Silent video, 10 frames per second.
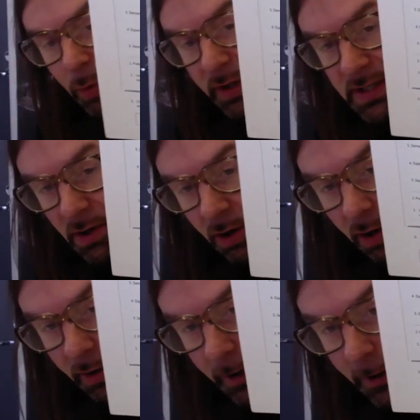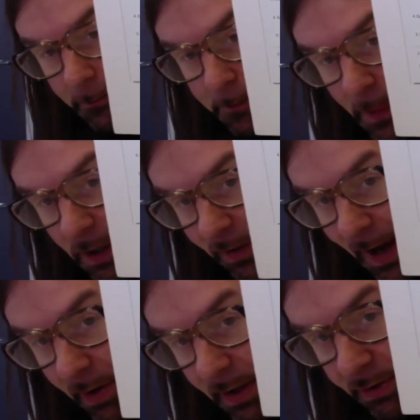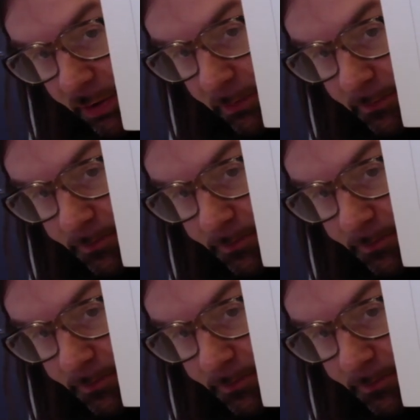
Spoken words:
what is called a character,